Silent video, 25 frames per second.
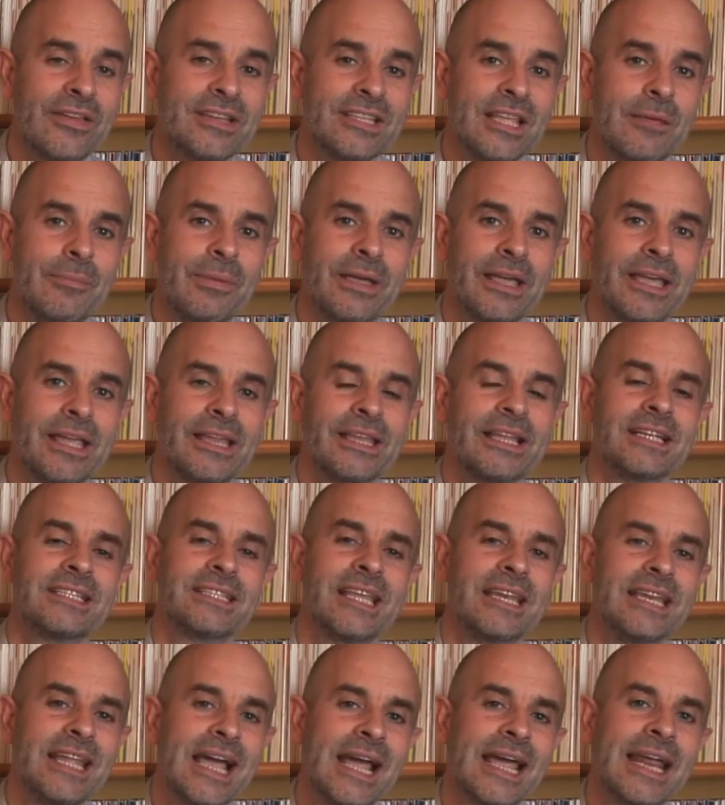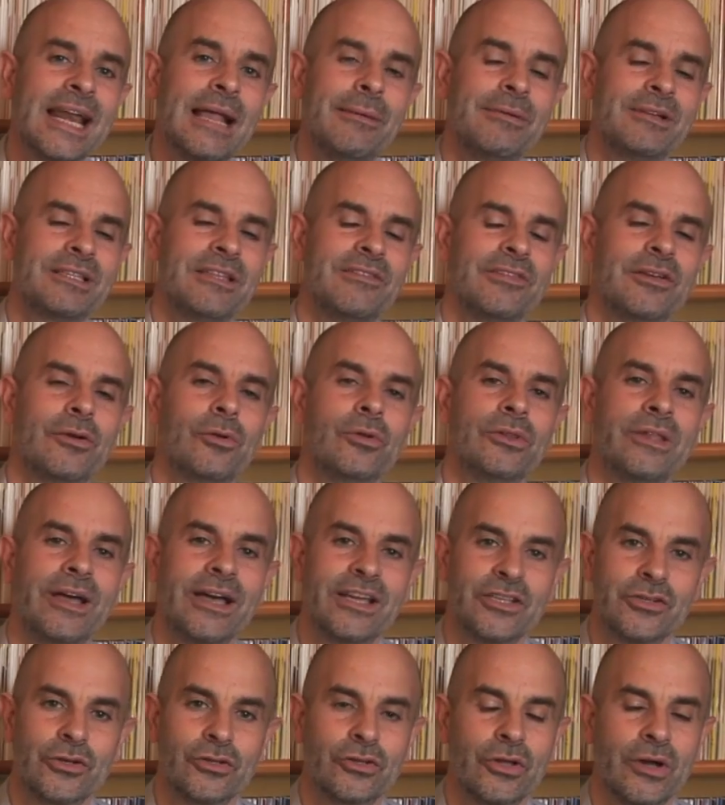and these poor spellers do not
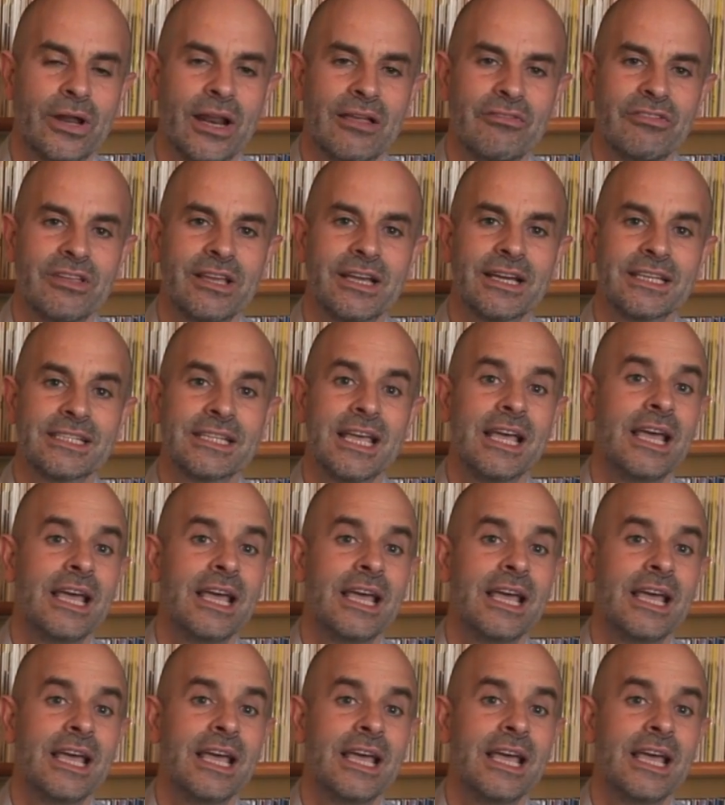get any better.